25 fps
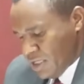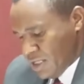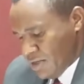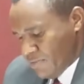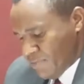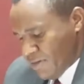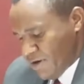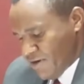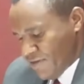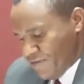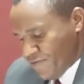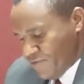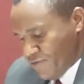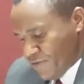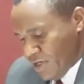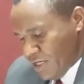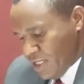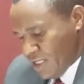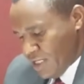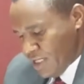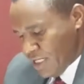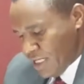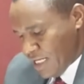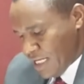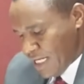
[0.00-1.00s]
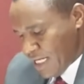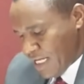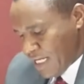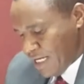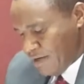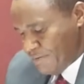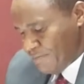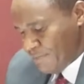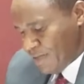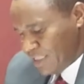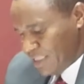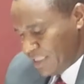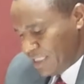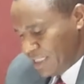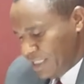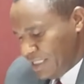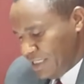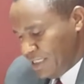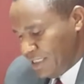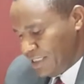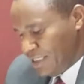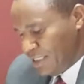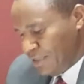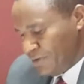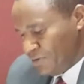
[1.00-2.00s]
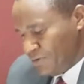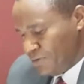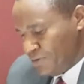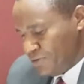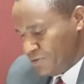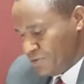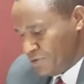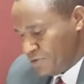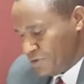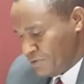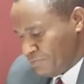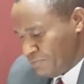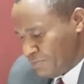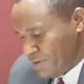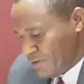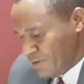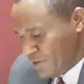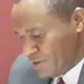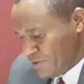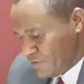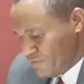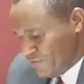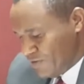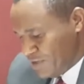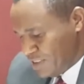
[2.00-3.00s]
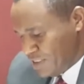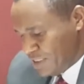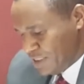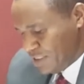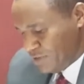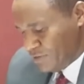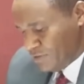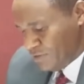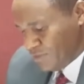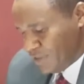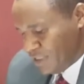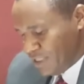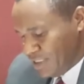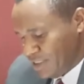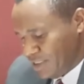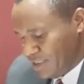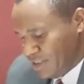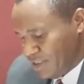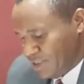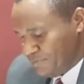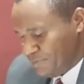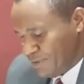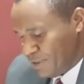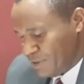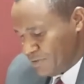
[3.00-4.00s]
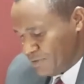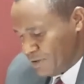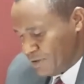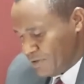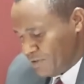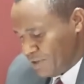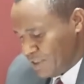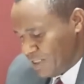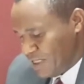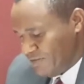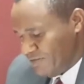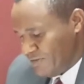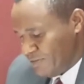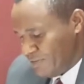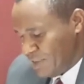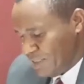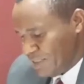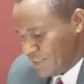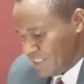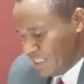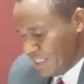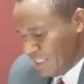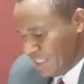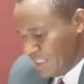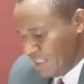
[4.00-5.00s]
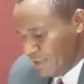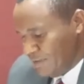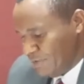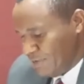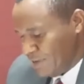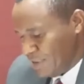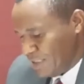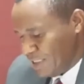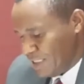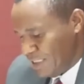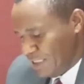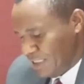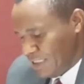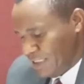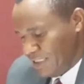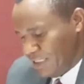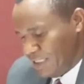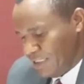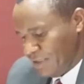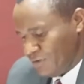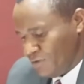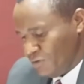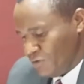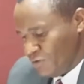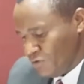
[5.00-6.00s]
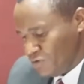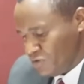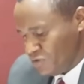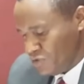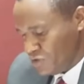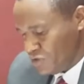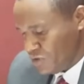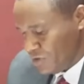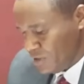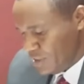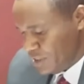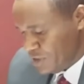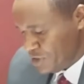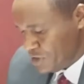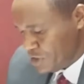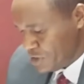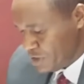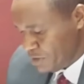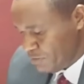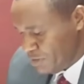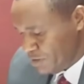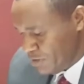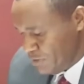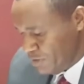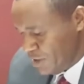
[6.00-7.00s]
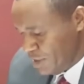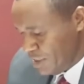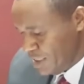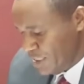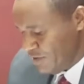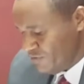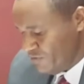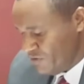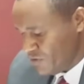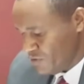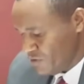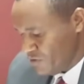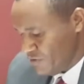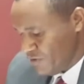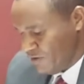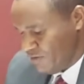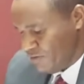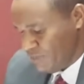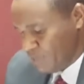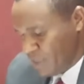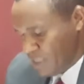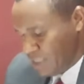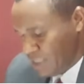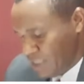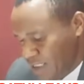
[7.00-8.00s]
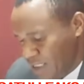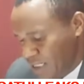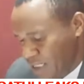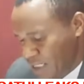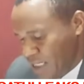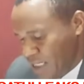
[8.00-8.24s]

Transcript: Number three, any matter relating to constitutional powers of the state organs in respect of the government and any matter relating to constitutional relations between levels of government.